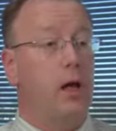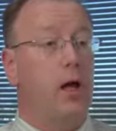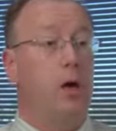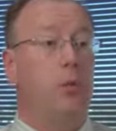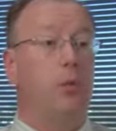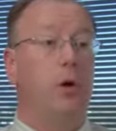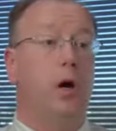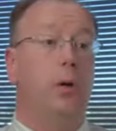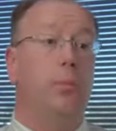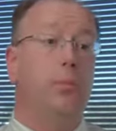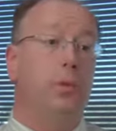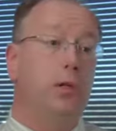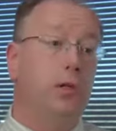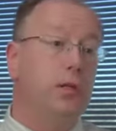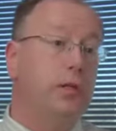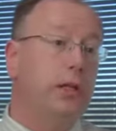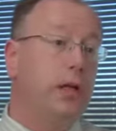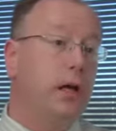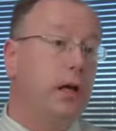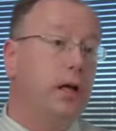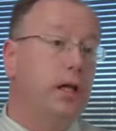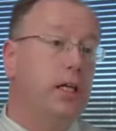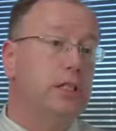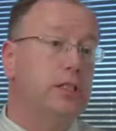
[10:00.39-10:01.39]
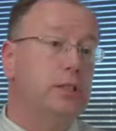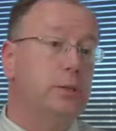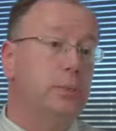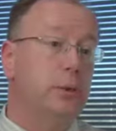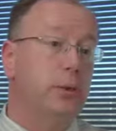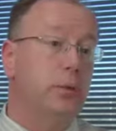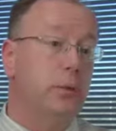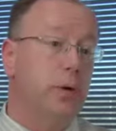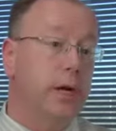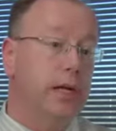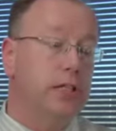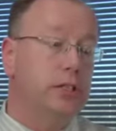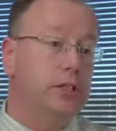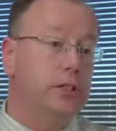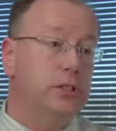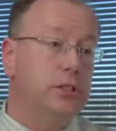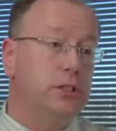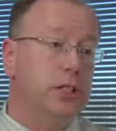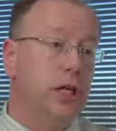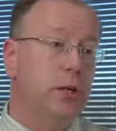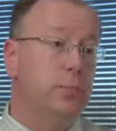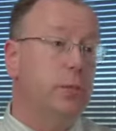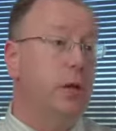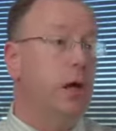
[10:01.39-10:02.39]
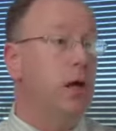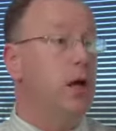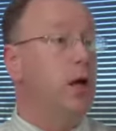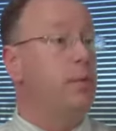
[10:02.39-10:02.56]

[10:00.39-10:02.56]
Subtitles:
we are building a customer relationship